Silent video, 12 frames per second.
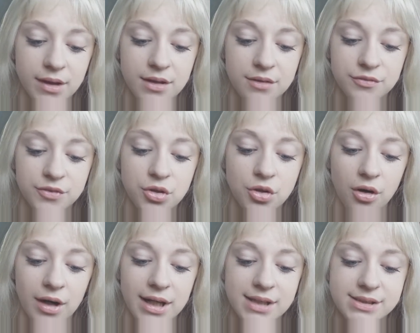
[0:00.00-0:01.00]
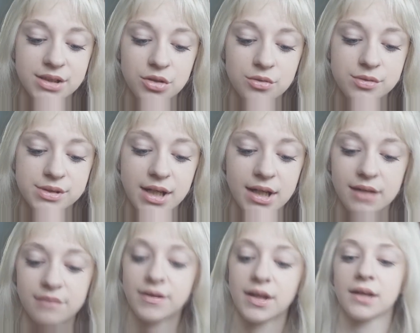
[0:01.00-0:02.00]
if you guys used
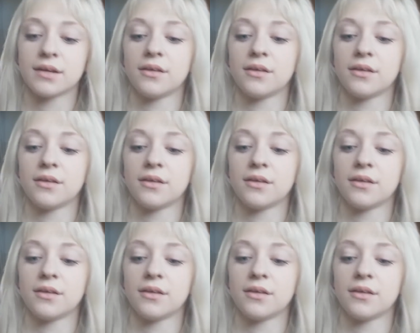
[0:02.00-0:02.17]
anything